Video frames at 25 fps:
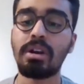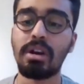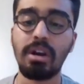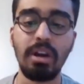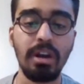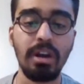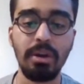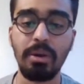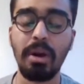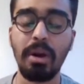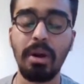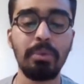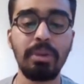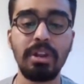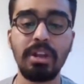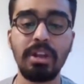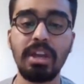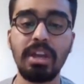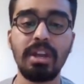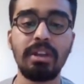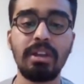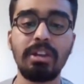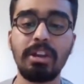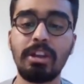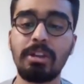I, I, would
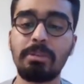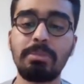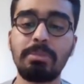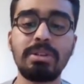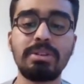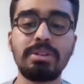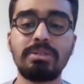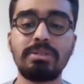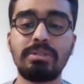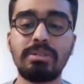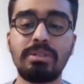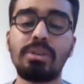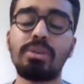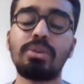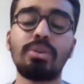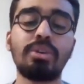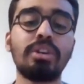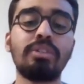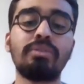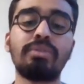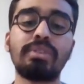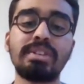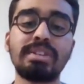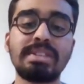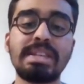again recommend
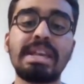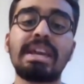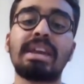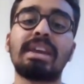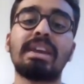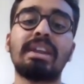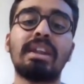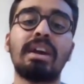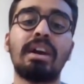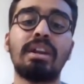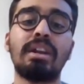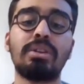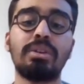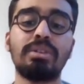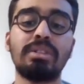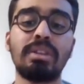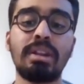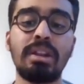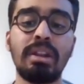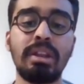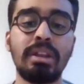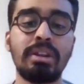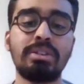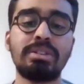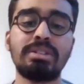looking for the second hand or the
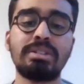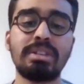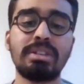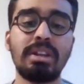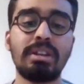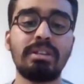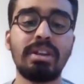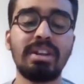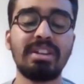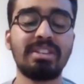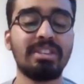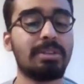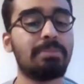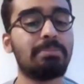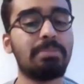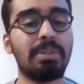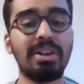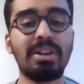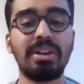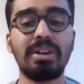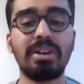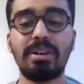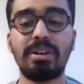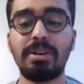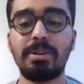clearance sale rather than
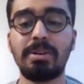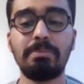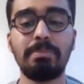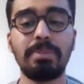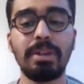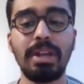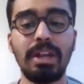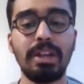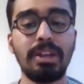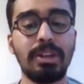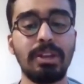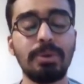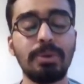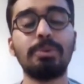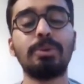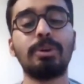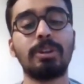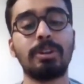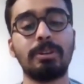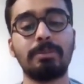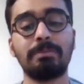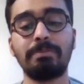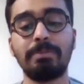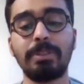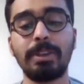buying a brand new
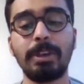one.